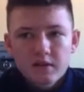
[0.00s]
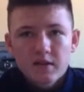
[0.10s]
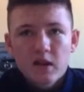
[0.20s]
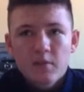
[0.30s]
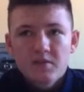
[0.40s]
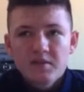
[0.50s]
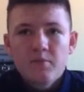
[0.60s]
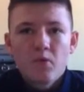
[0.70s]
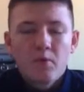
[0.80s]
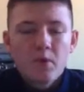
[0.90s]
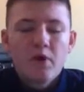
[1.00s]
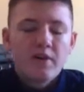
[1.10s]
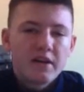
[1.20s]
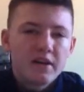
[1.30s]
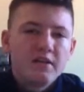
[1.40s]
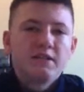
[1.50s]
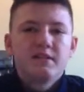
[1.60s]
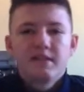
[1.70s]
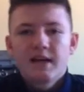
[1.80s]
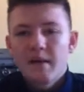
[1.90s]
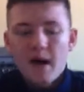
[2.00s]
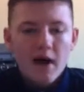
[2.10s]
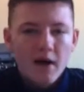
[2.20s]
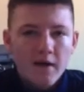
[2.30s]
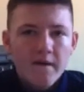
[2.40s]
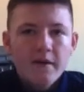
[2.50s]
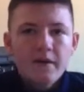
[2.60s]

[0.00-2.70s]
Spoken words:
the client was even more motivated to get better,